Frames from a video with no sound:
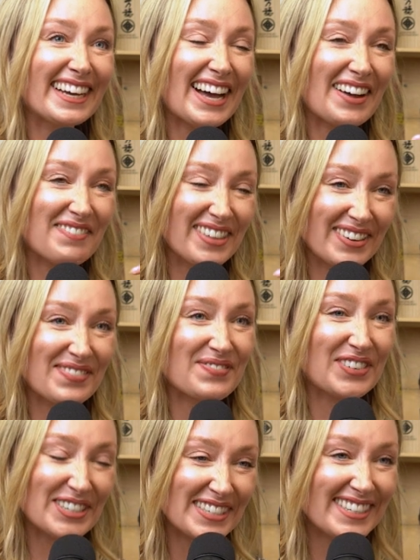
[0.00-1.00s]
of the
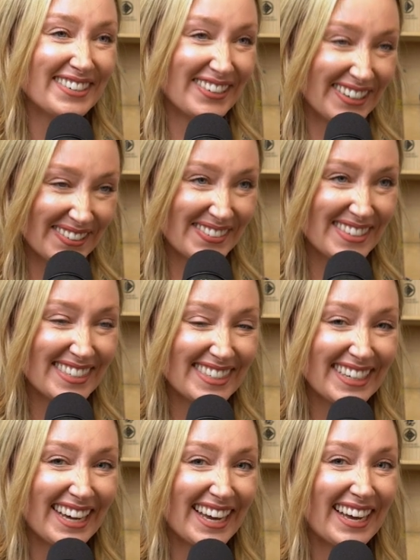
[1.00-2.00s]
first
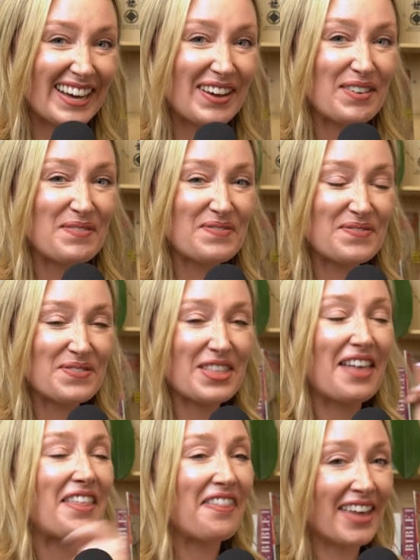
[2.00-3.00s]
growths,
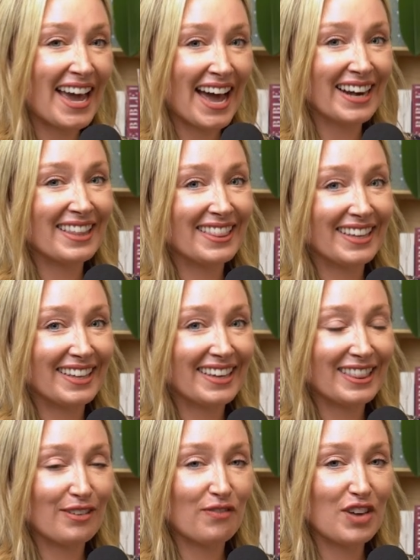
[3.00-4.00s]
and then they added
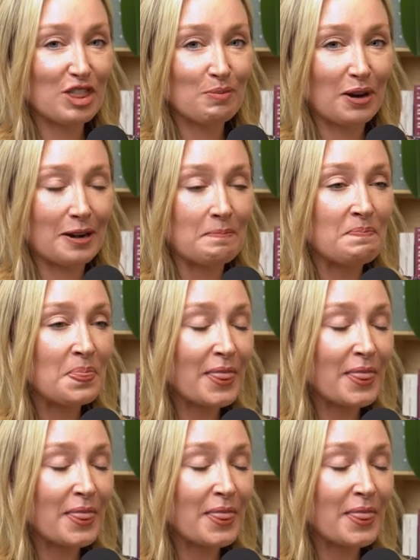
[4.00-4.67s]
the fifth one